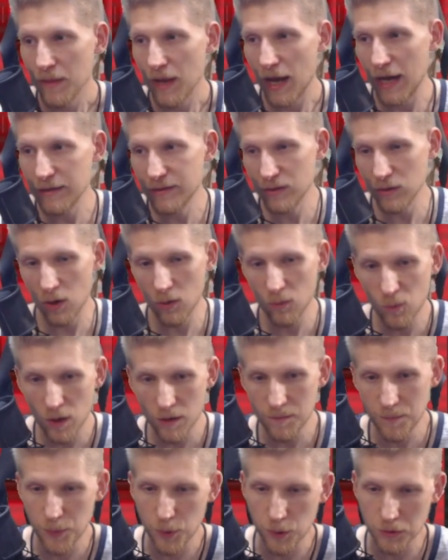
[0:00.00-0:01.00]
I saw
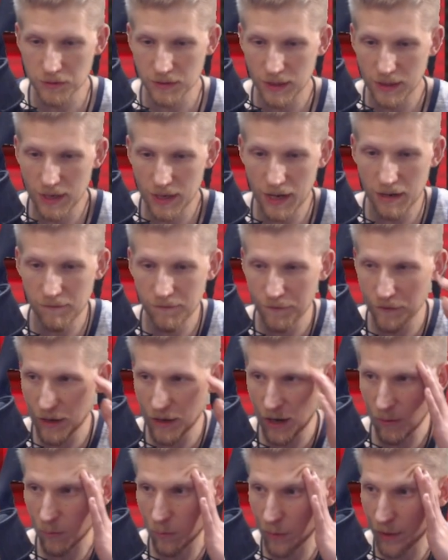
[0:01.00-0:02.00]
one person, I
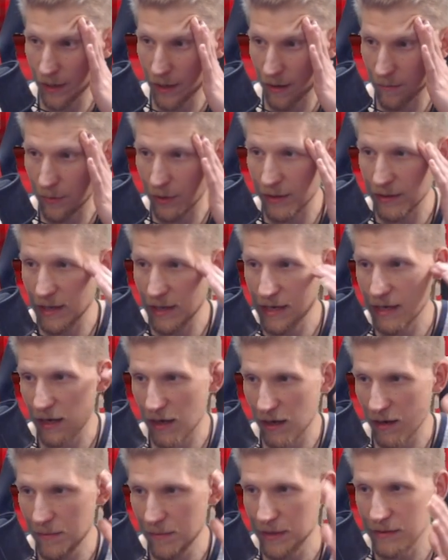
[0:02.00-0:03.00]
forgot where, but they
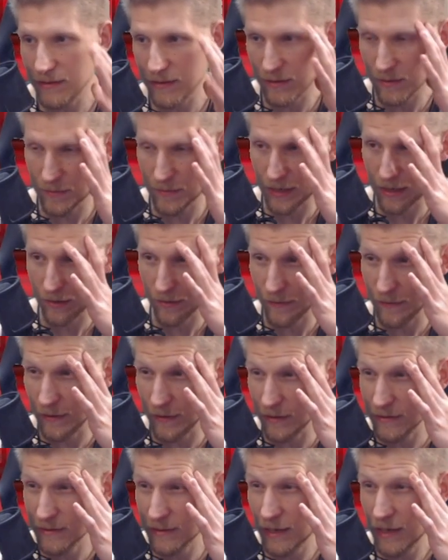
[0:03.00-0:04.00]
commented about
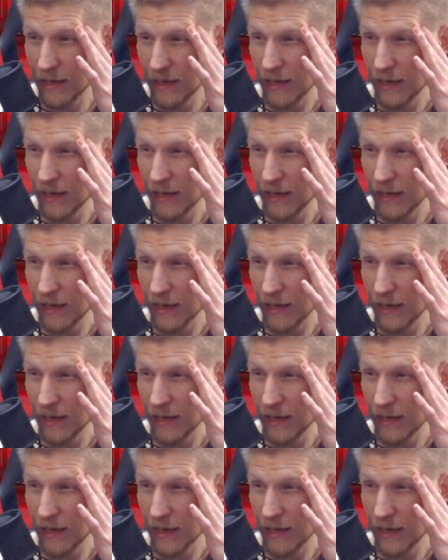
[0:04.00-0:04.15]
this.